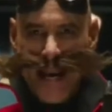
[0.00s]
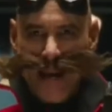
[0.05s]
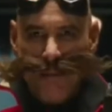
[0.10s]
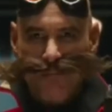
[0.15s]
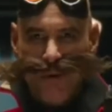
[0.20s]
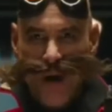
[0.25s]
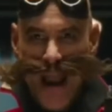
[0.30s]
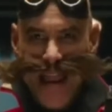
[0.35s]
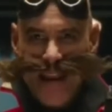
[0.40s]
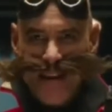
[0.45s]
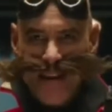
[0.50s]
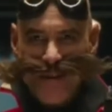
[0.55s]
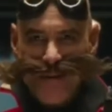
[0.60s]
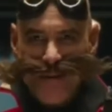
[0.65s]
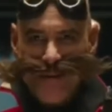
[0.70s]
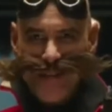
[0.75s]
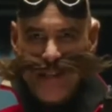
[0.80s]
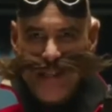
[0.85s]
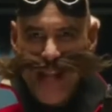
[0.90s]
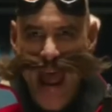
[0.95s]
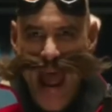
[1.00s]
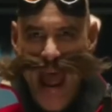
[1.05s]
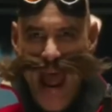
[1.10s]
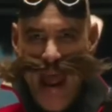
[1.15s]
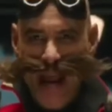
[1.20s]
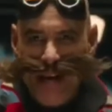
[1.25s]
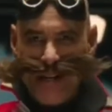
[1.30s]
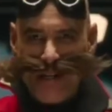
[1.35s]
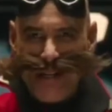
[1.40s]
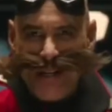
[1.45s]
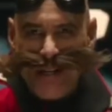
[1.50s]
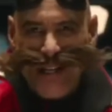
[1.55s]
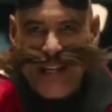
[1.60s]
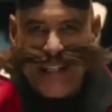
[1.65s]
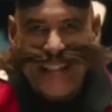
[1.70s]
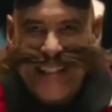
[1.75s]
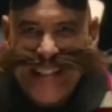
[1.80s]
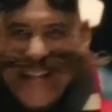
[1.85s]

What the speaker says: loves to play and loves to be